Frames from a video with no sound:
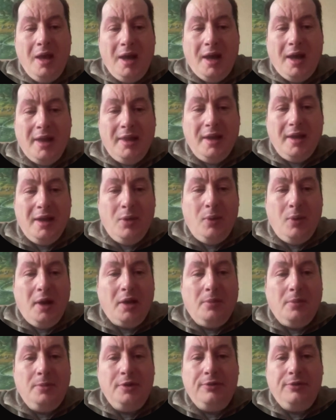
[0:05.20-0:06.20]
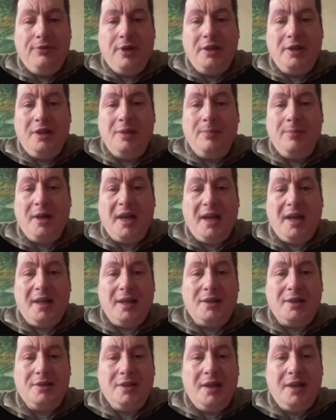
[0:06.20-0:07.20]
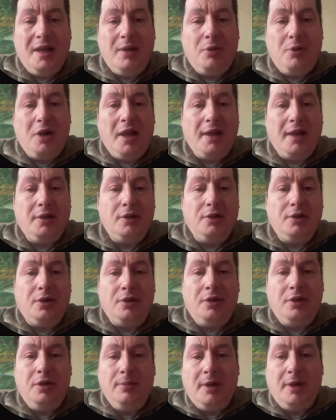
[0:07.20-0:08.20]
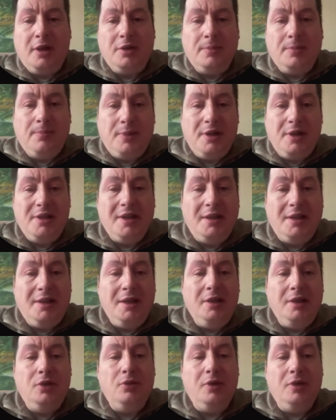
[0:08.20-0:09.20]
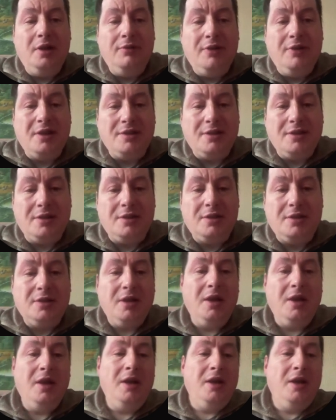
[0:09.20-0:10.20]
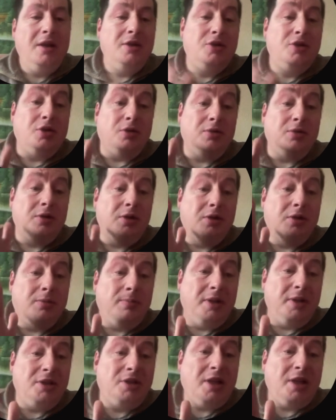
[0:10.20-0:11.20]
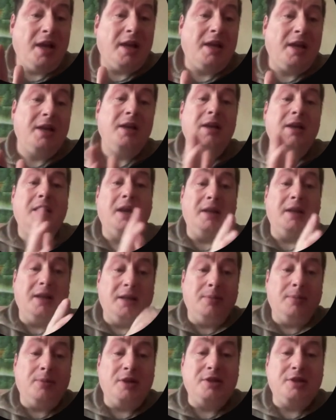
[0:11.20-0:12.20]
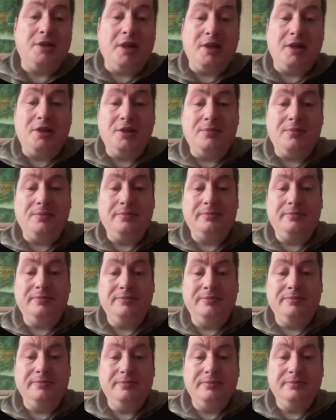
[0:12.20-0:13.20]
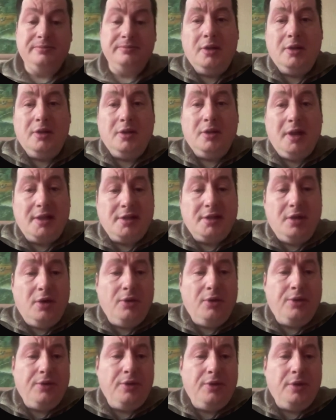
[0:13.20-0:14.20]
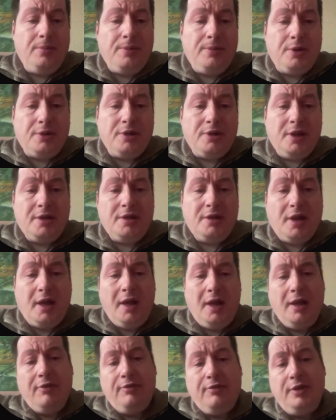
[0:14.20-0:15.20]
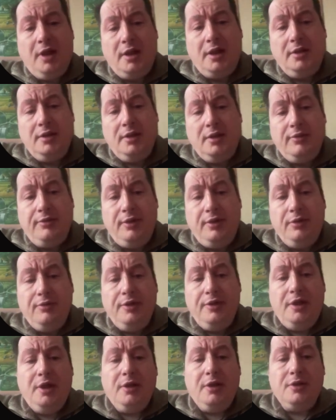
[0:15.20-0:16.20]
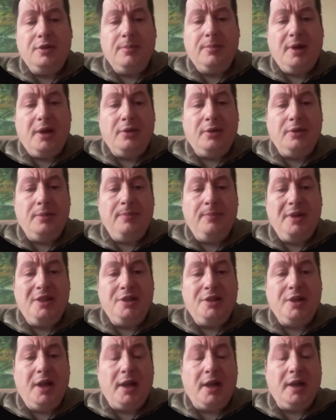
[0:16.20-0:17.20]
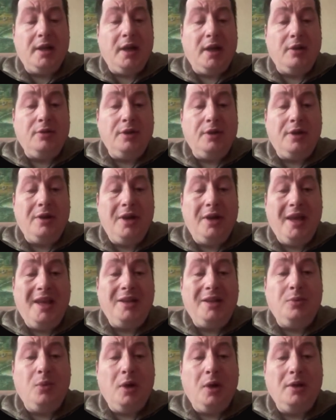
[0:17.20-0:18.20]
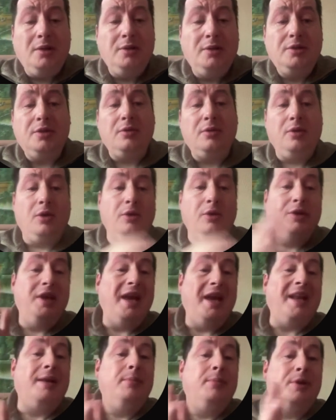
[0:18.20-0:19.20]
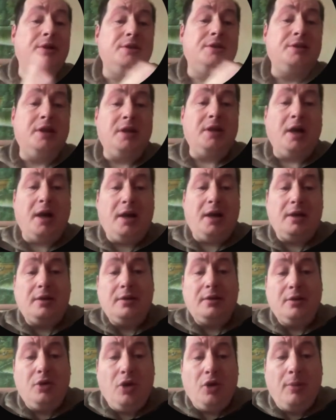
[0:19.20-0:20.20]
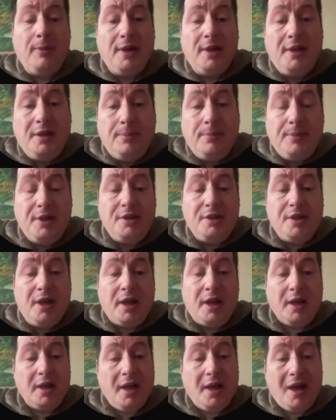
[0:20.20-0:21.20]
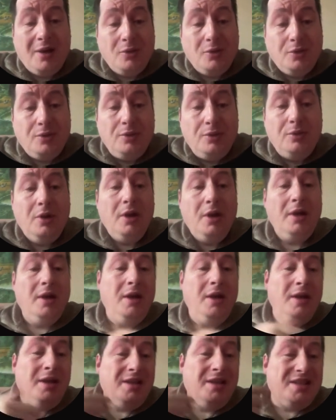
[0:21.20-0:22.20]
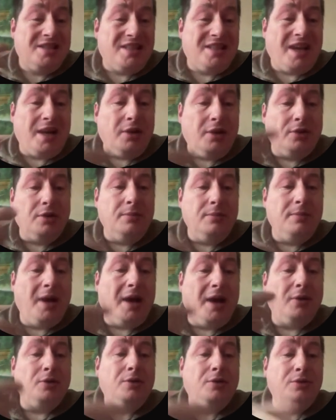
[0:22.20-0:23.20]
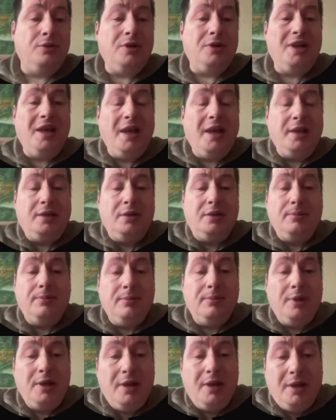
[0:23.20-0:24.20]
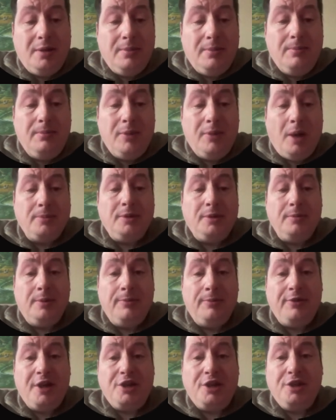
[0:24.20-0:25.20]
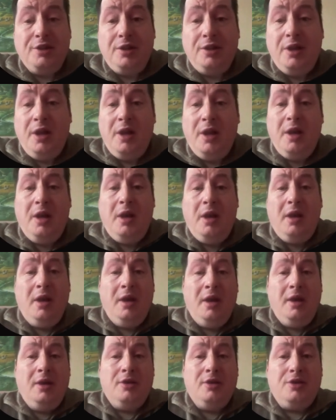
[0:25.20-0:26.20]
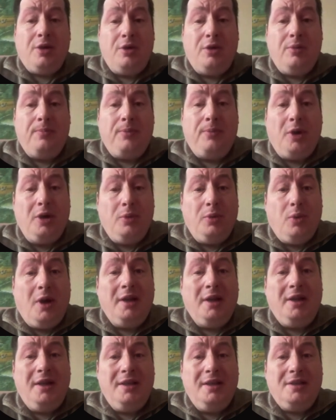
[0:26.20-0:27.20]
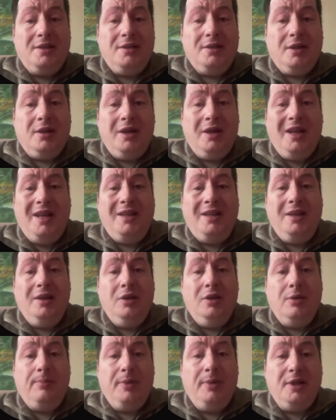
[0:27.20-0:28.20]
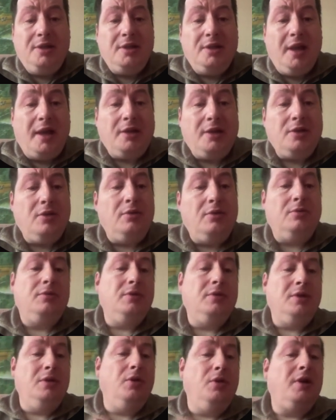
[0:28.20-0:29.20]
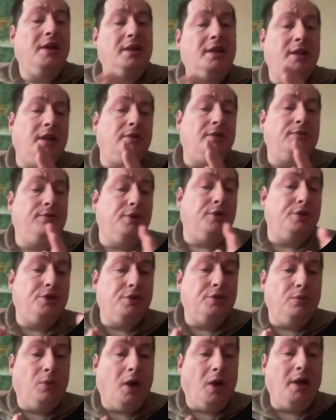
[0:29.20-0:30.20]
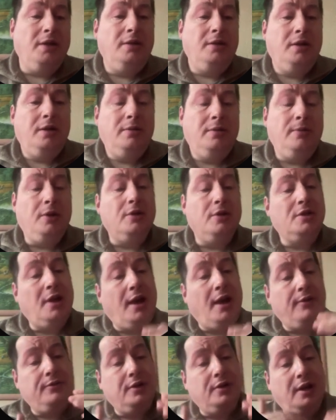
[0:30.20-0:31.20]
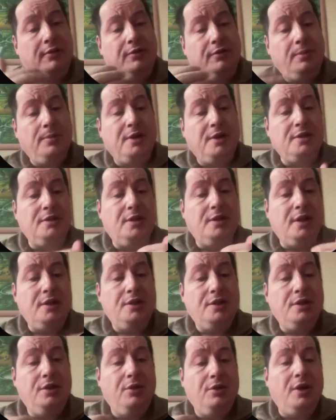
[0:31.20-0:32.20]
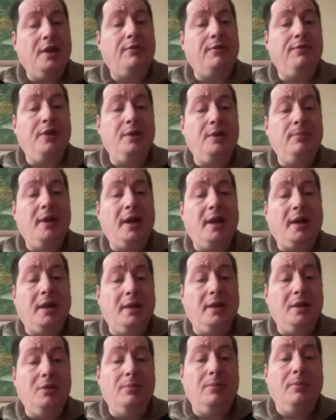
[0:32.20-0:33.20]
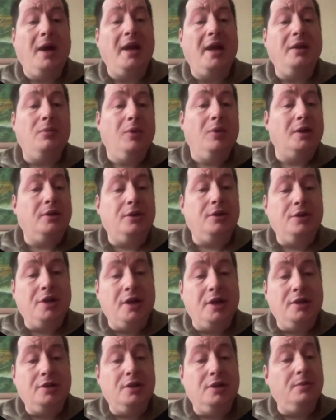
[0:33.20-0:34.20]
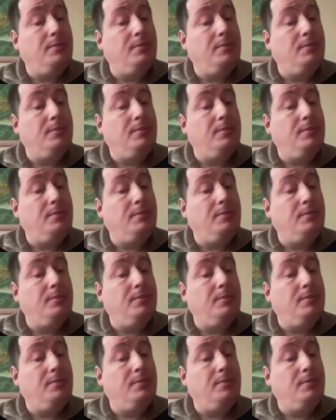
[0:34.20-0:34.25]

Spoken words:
Hi there, welcome to Funding by Alex. Today I would like to talk to you about presenting to investors. So, your pitch deck and then the presentation. So, let's go through the process. I have done a few videos about the pitch deck and how to create one. So, all the elements that are common in the pitch deck and how to style them, how to create them in the optimum fashion. So, point one is creating your pitch deck. So, look at it at version one, because after every presentation, you get feedback and you might want to change it.